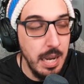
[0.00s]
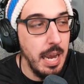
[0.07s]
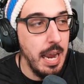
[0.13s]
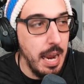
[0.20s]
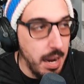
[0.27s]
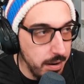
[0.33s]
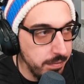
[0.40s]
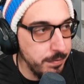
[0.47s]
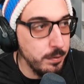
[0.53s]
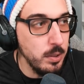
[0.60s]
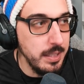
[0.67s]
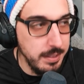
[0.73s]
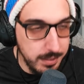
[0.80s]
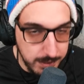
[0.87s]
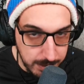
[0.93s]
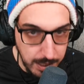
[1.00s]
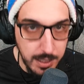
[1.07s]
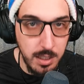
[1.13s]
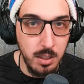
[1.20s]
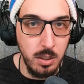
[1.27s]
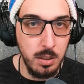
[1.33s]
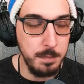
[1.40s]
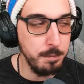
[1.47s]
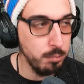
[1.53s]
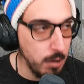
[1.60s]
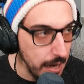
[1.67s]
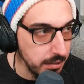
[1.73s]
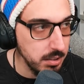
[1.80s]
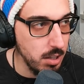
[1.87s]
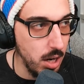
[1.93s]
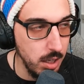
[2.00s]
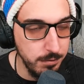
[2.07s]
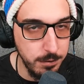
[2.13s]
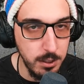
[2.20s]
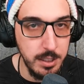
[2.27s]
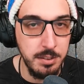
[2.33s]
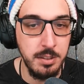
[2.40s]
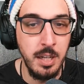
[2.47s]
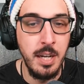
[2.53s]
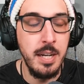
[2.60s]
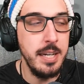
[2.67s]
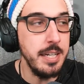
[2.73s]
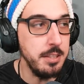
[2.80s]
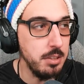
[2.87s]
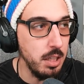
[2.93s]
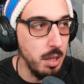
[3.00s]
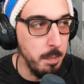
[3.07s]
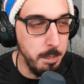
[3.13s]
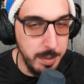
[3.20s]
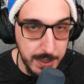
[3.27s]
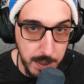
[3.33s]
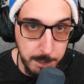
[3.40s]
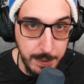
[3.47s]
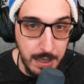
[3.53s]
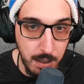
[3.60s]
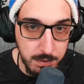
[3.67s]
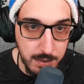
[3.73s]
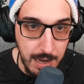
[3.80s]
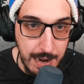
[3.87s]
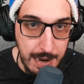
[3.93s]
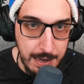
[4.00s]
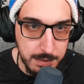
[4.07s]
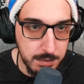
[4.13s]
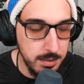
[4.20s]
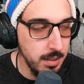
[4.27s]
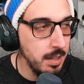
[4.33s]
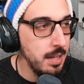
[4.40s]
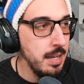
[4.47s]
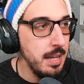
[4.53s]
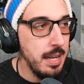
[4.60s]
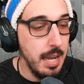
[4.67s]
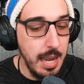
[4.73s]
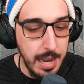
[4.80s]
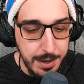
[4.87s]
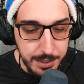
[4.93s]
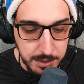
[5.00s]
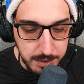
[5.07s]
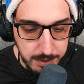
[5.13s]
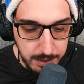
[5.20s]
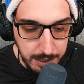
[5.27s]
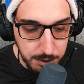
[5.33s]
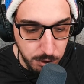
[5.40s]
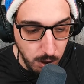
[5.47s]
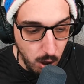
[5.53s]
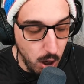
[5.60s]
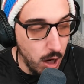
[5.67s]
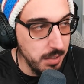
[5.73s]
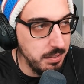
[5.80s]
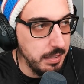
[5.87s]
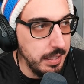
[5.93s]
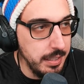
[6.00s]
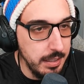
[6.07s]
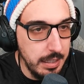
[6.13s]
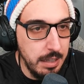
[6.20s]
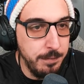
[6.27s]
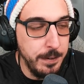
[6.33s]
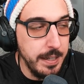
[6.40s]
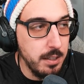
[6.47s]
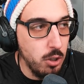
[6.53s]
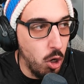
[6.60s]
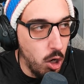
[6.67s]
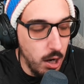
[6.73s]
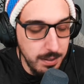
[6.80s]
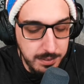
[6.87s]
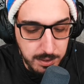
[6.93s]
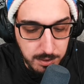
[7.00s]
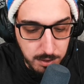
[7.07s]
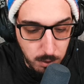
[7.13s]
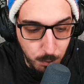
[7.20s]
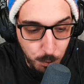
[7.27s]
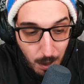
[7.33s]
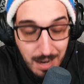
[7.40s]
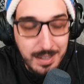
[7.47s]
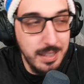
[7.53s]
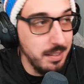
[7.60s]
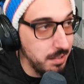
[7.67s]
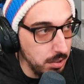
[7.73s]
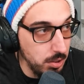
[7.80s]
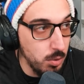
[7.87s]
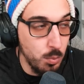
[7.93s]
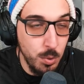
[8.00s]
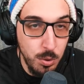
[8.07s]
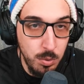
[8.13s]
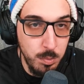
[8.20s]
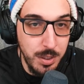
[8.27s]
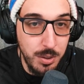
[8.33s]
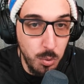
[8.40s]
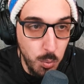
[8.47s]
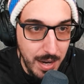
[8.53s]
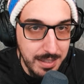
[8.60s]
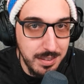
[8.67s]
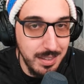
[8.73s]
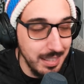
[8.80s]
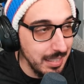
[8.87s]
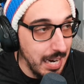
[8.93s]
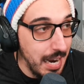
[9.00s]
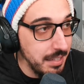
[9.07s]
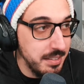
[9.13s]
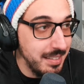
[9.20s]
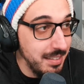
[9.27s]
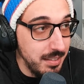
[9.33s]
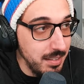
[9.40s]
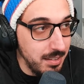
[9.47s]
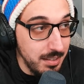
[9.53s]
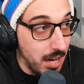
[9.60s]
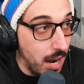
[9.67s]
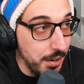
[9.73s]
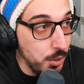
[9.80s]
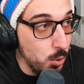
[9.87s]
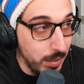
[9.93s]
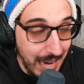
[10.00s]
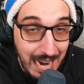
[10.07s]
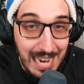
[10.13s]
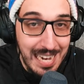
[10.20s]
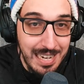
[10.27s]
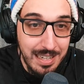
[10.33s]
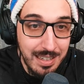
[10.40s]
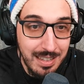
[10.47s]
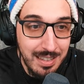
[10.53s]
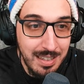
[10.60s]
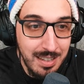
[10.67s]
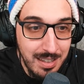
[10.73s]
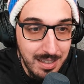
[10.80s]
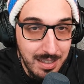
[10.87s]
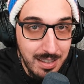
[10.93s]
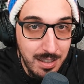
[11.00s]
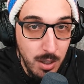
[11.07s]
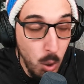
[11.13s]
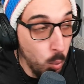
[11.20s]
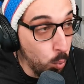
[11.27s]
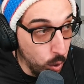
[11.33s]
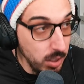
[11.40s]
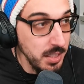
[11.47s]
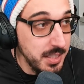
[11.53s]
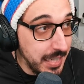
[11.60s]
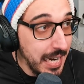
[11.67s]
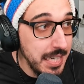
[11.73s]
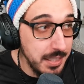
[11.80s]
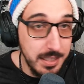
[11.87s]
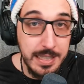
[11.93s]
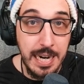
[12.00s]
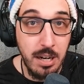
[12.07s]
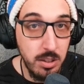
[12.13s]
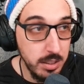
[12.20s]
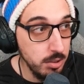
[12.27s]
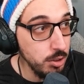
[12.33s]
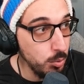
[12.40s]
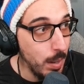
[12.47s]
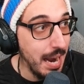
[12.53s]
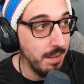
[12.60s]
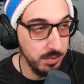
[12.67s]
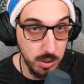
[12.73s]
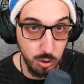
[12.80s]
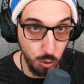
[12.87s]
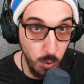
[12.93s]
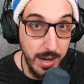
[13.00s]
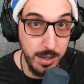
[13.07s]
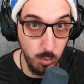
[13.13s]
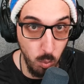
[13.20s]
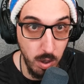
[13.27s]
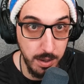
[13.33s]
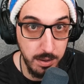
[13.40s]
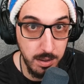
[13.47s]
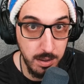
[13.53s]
Every single press conference is going to be about that. And it's causing, if it causes a ruckus in the room with the rest of the guys, this is not okay. Worst case scenario, you have to trade one.